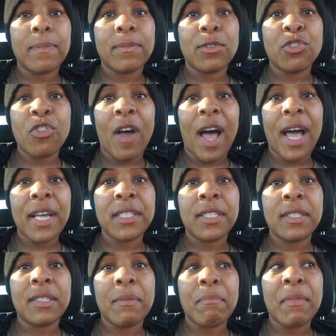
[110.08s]
trying to
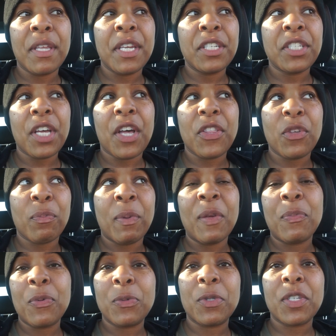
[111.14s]
diminish other
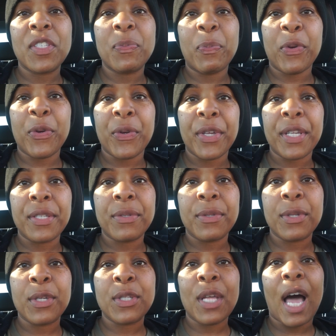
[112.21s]
people's
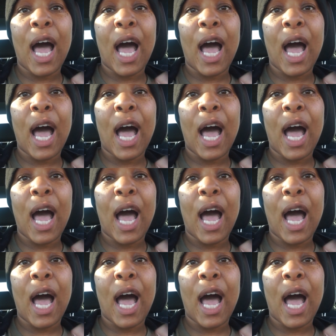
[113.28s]
experiences,